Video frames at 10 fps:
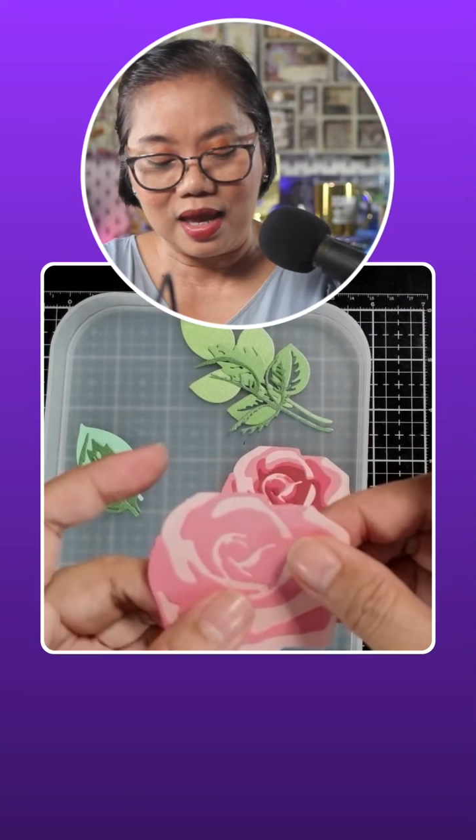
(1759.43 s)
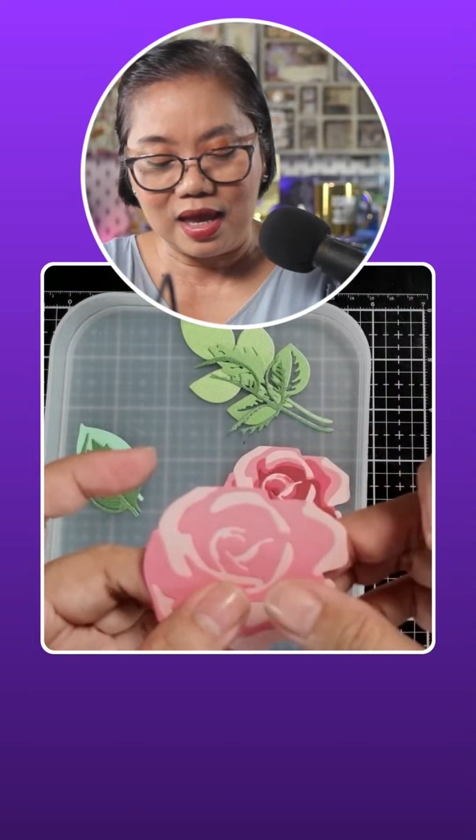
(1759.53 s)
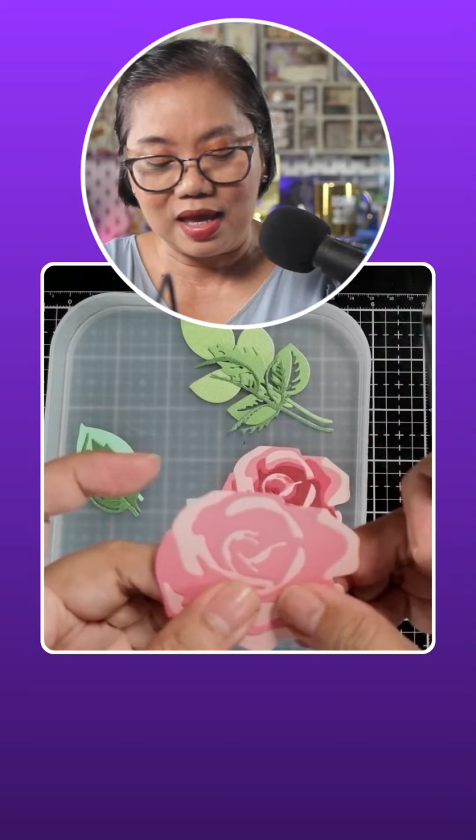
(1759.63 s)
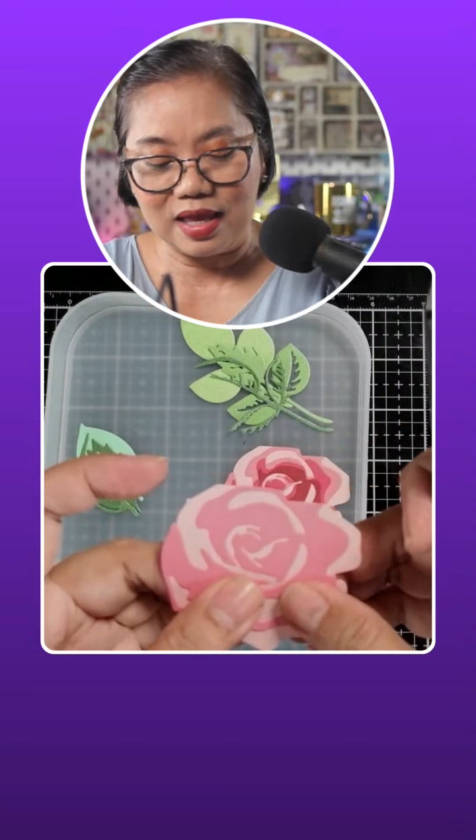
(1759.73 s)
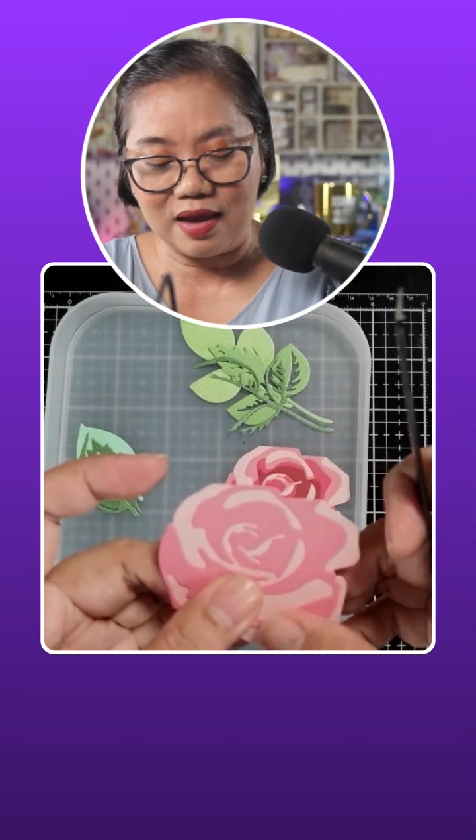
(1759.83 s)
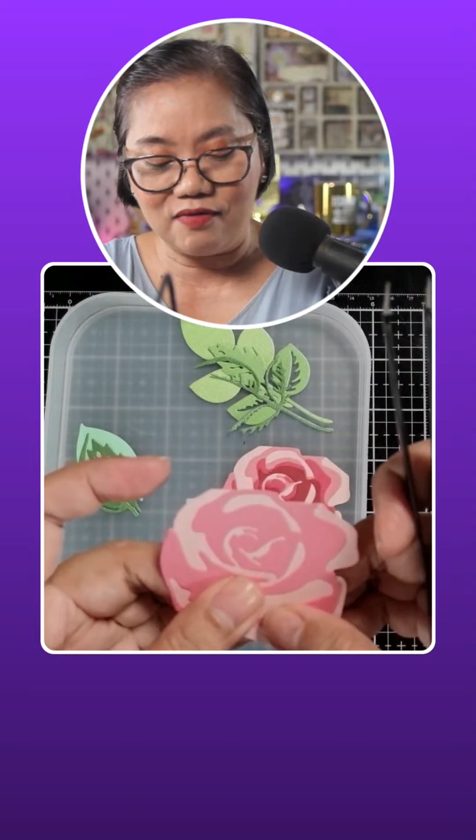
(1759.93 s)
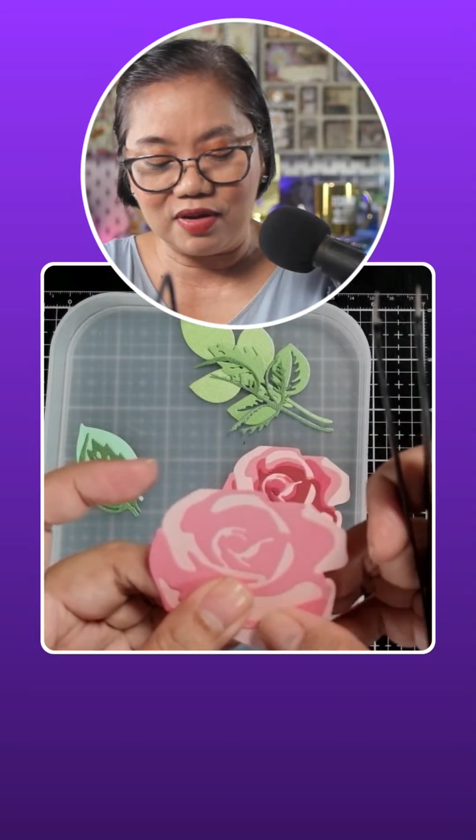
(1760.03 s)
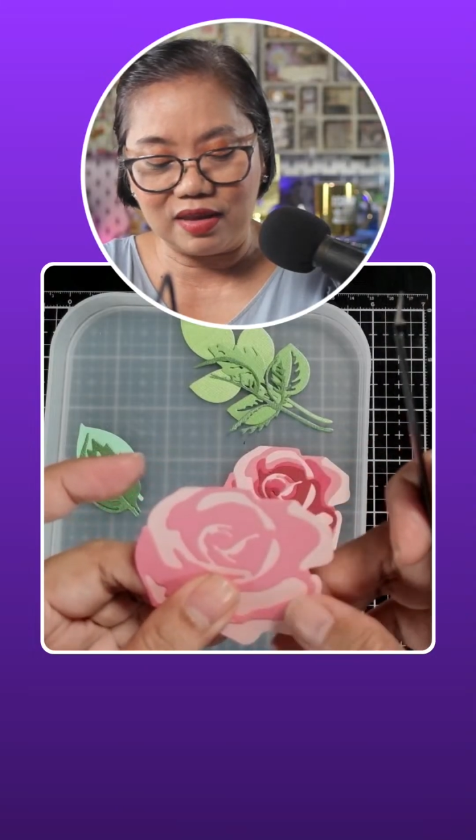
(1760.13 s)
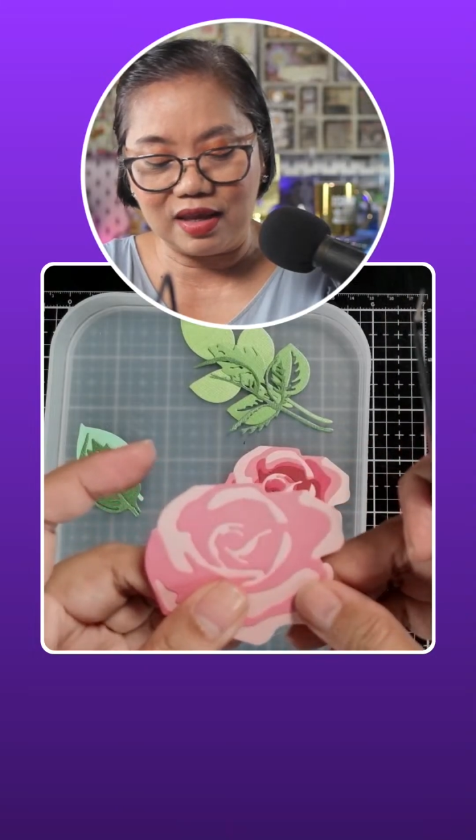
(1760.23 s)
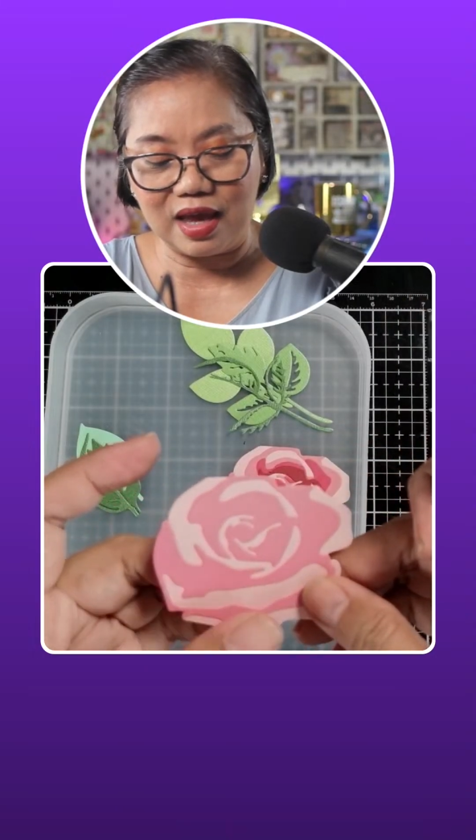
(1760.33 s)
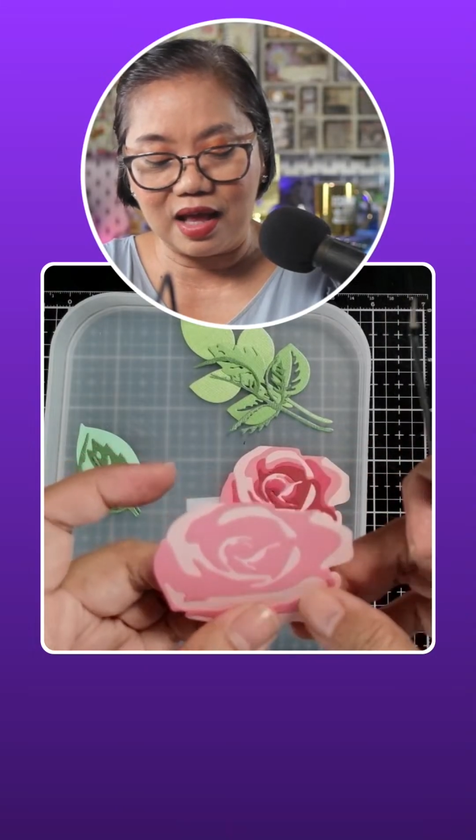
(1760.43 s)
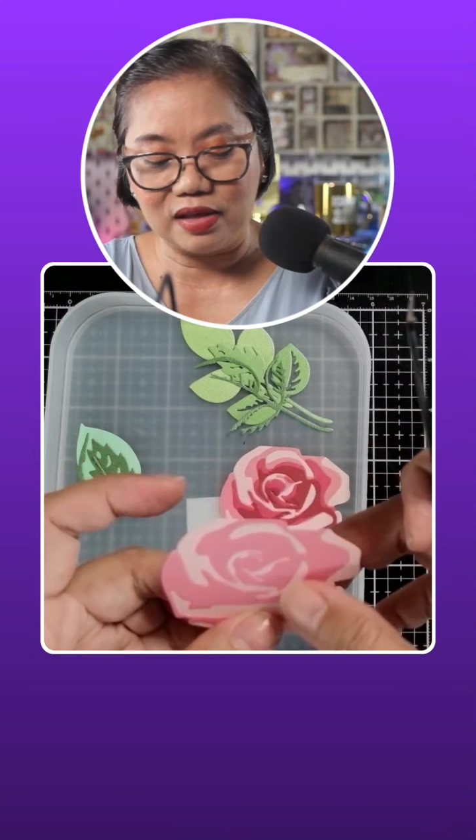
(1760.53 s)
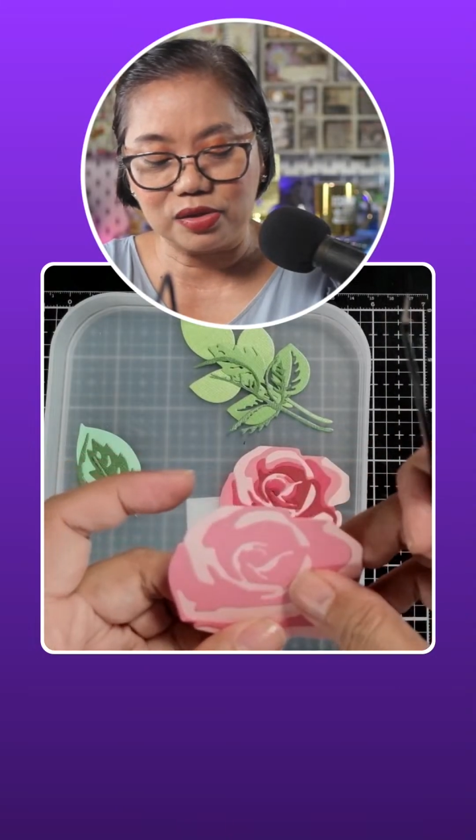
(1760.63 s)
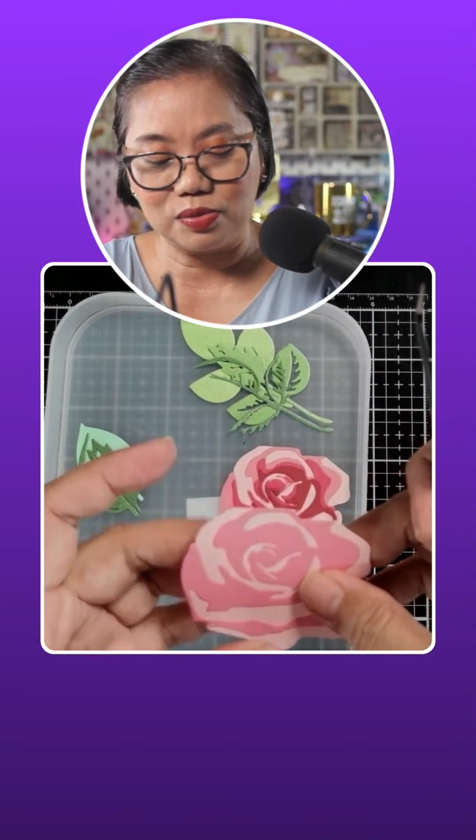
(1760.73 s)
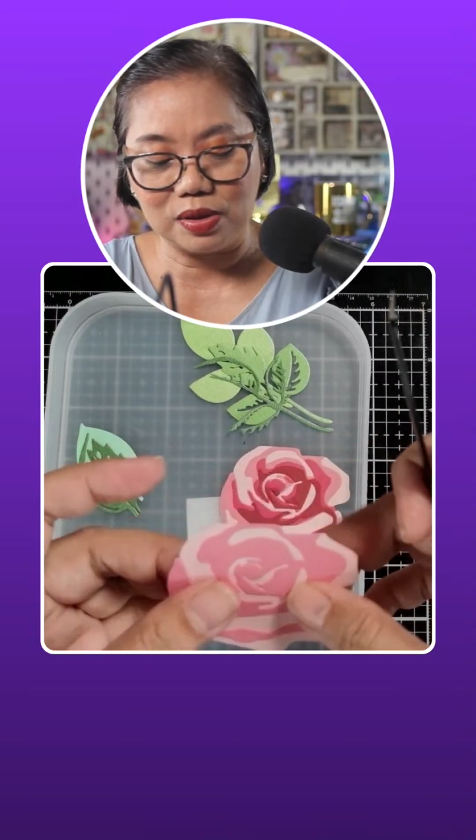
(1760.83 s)
and everything
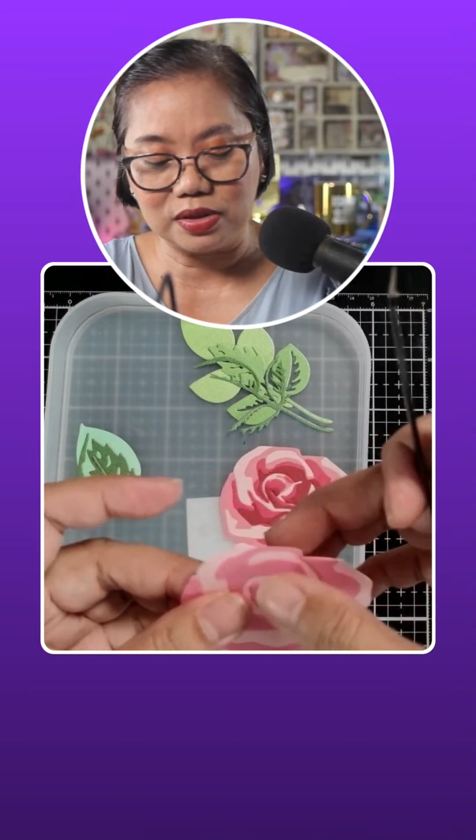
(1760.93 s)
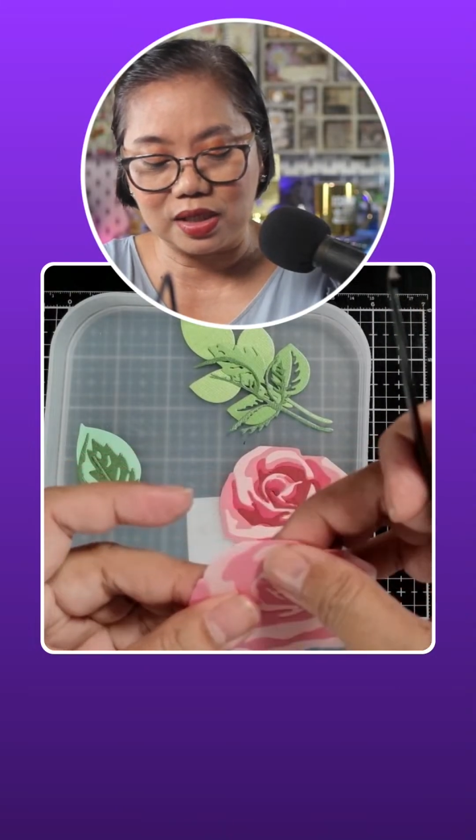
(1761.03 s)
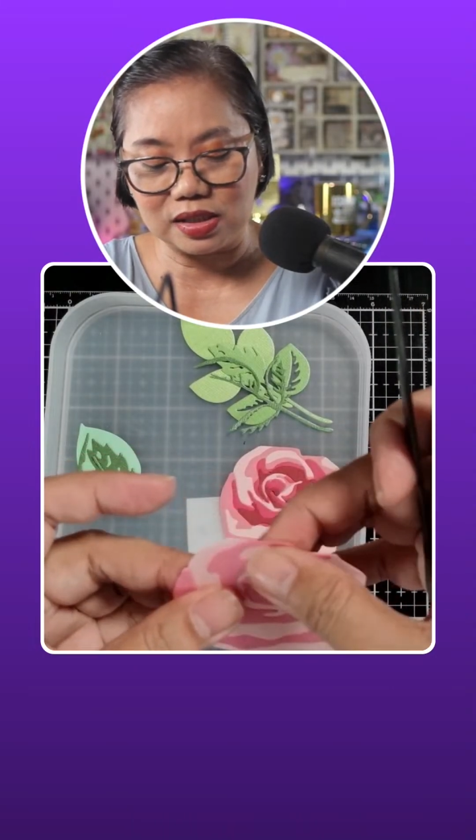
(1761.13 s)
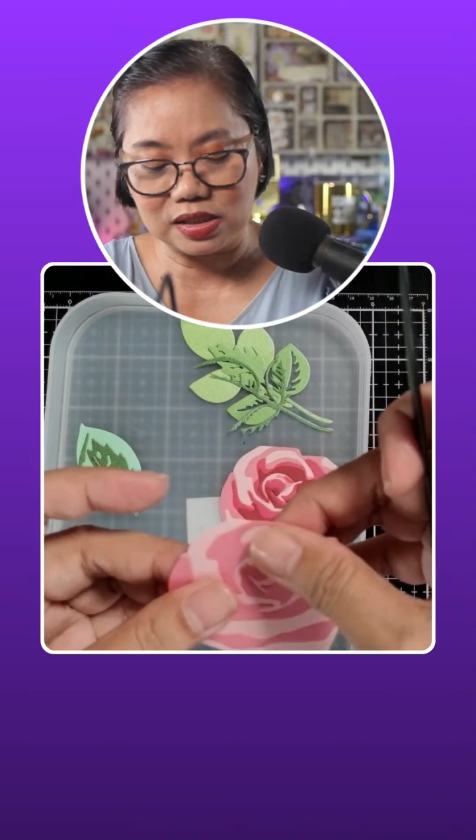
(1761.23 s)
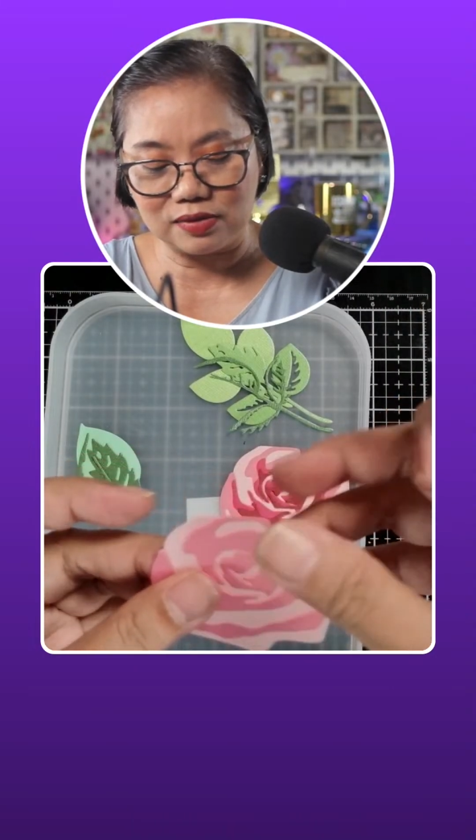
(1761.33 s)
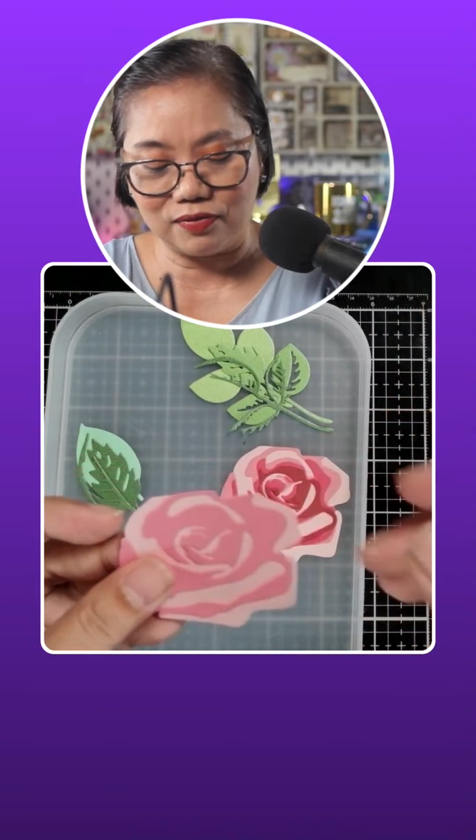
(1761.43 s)
else will just